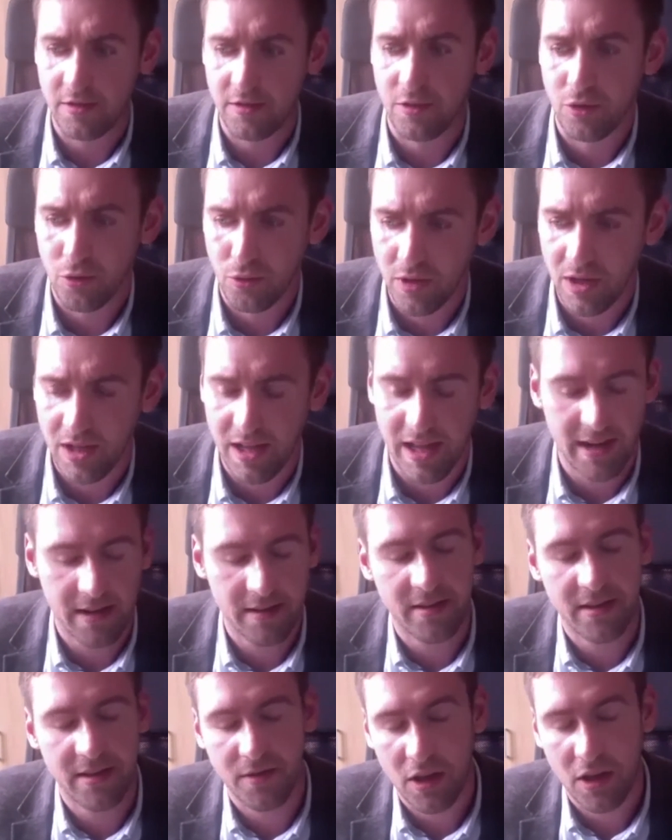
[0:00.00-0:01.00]
to the
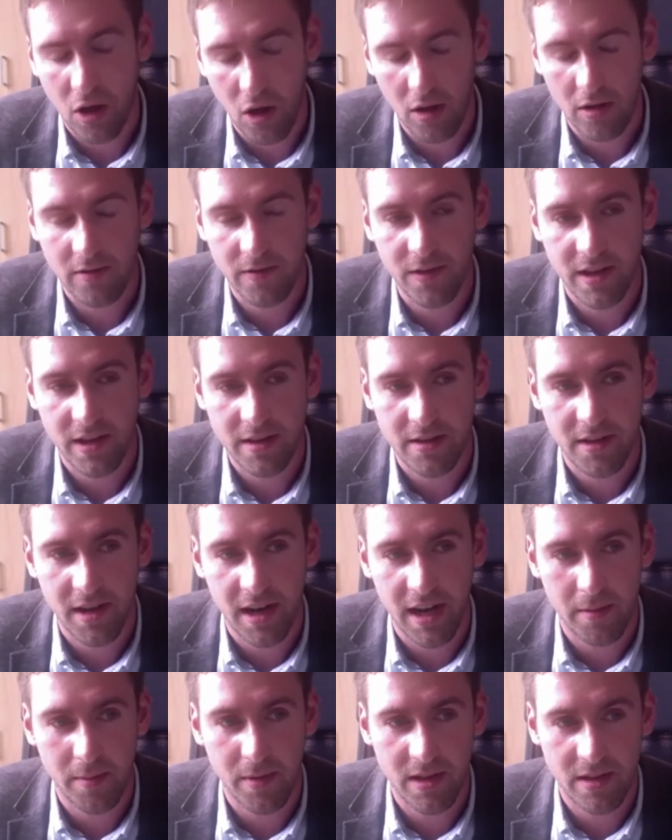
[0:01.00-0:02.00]
legacy of the conflict that
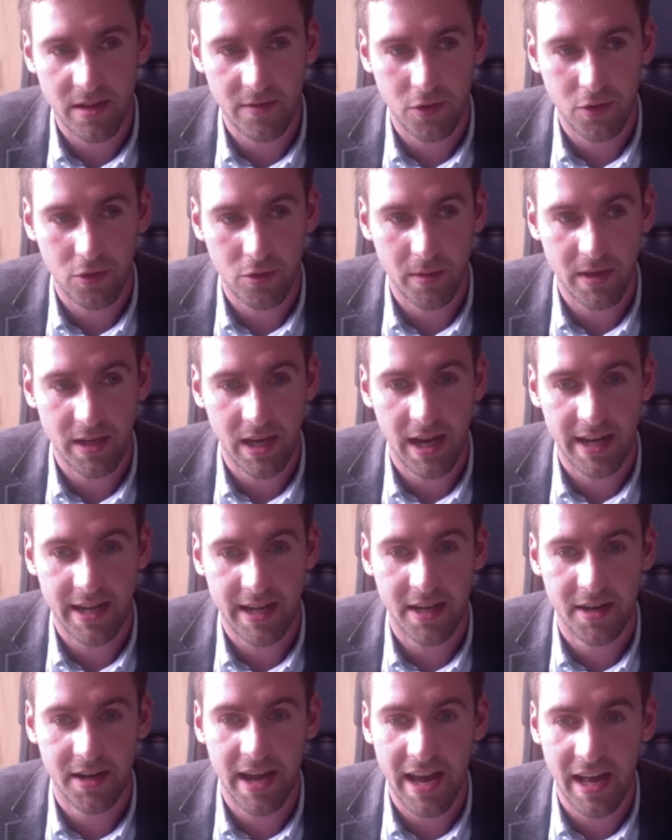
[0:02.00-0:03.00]
I believe a UBI
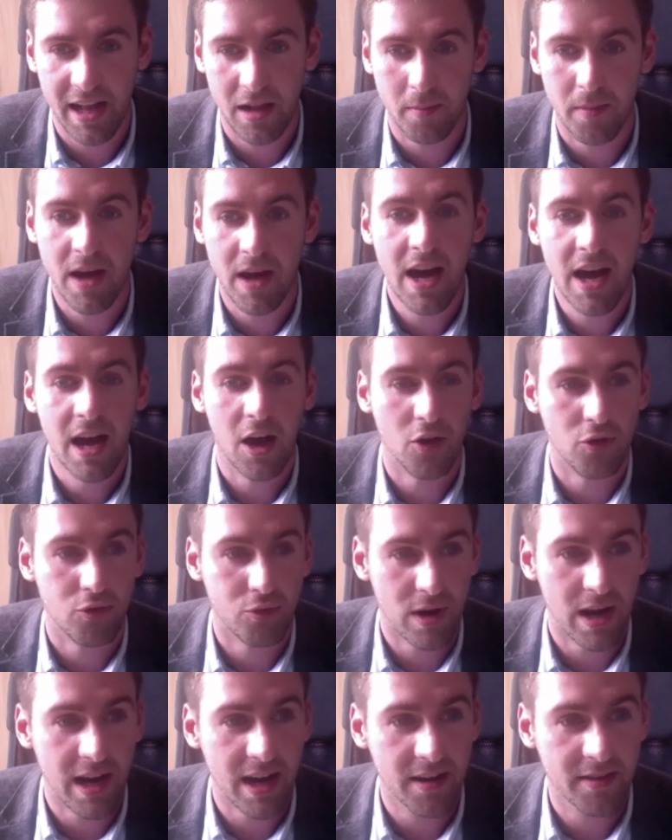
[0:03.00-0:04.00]
can help
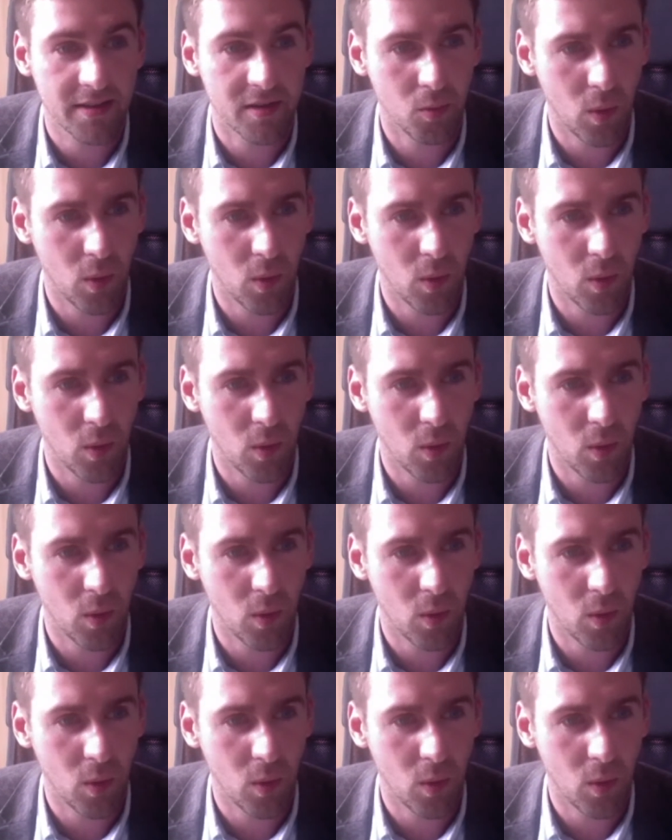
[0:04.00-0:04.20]
address.